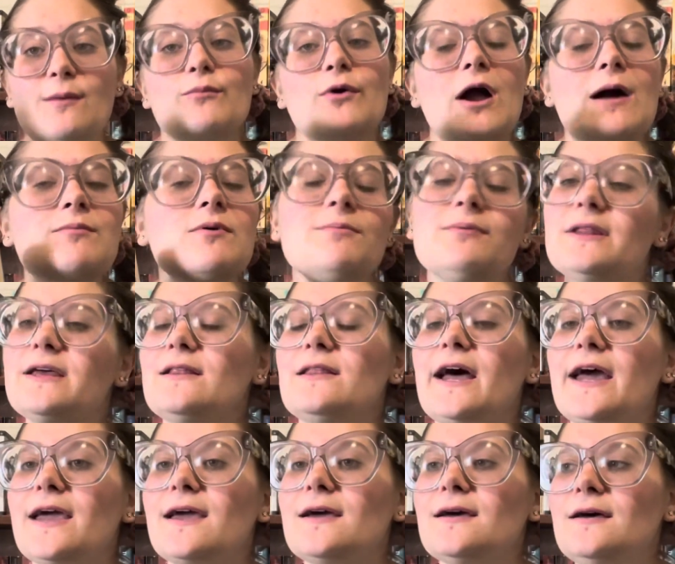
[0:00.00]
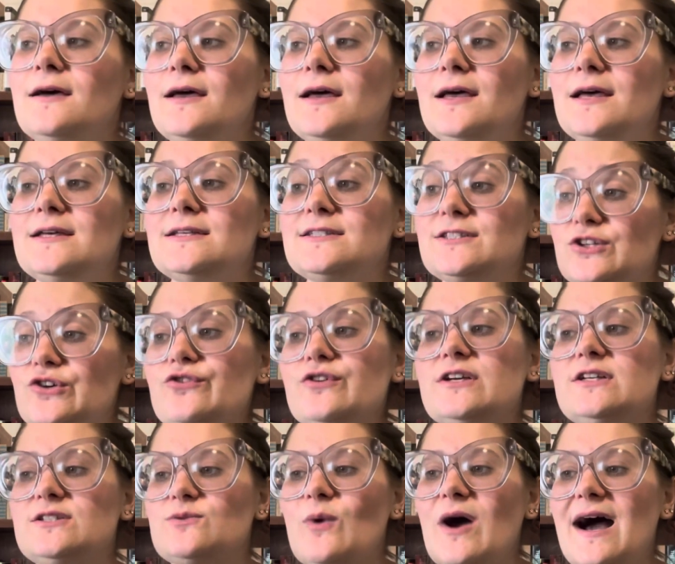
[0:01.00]
Probably like
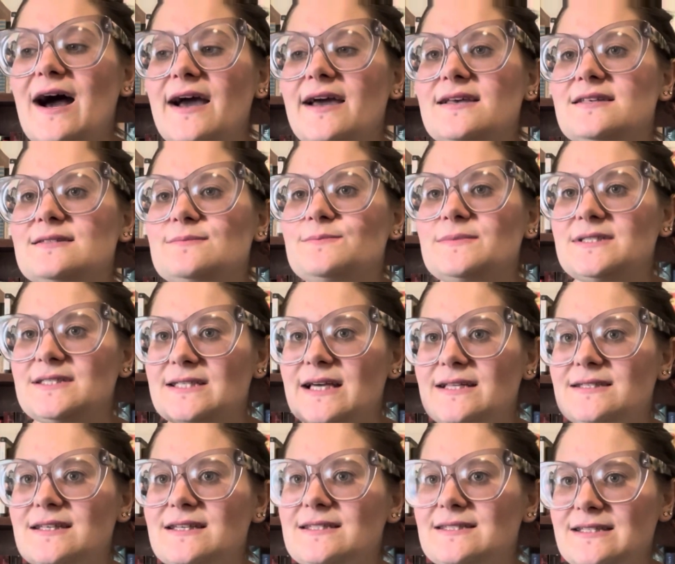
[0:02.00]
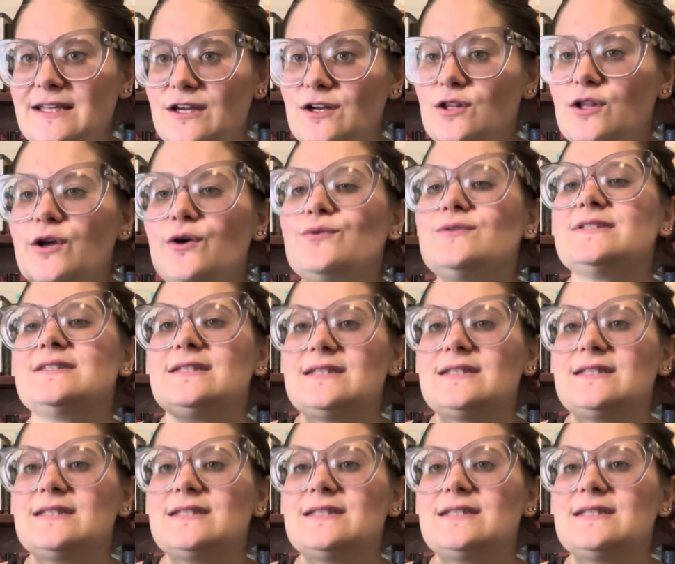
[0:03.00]
series-wise, besides like standalones,